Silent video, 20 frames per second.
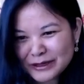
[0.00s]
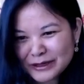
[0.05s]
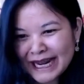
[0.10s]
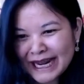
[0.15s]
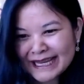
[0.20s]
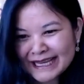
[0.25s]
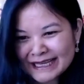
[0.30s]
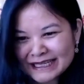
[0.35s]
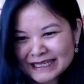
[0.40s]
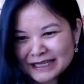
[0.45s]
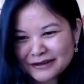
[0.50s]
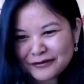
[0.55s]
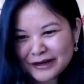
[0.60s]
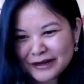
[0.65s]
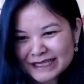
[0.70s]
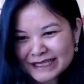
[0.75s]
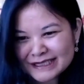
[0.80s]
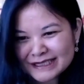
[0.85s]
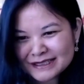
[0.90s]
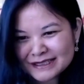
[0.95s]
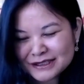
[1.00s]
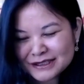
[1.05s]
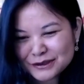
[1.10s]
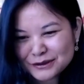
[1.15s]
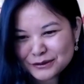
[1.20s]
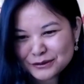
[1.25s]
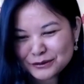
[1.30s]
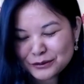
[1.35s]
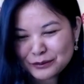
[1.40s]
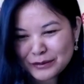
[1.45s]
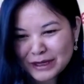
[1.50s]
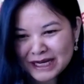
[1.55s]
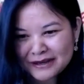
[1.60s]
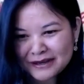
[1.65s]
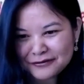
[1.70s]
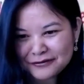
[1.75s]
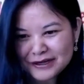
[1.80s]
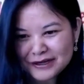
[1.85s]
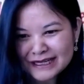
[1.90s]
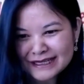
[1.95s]
when I get invited to
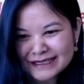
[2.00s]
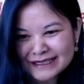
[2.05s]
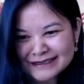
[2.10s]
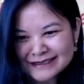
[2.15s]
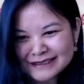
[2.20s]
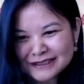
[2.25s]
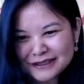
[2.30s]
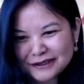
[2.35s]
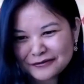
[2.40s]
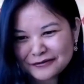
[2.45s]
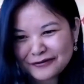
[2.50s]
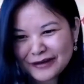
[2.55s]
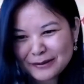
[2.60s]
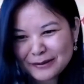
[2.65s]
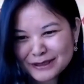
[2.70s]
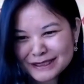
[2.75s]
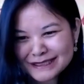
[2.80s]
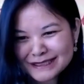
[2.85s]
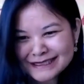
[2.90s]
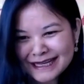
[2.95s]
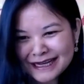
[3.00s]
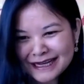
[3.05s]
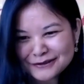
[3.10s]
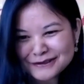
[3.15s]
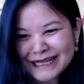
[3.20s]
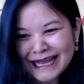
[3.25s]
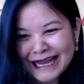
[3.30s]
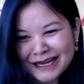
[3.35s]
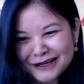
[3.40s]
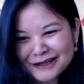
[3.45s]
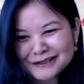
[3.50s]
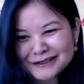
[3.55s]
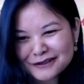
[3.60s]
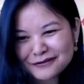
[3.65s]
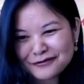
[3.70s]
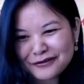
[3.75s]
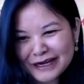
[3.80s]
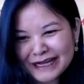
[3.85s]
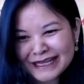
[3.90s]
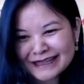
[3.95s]
my friends or family's house, I
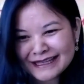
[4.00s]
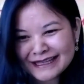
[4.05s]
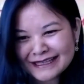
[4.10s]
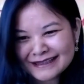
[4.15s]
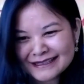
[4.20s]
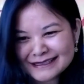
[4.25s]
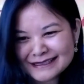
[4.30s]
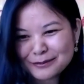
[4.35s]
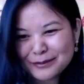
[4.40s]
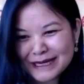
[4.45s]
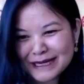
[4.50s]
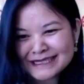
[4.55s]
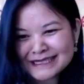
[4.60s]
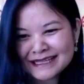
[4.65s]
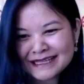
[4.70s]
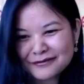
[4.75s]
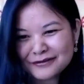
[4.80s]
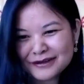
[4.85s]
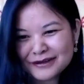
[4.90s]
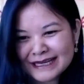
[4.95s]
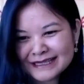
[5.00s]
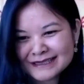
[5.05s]
also find that the spice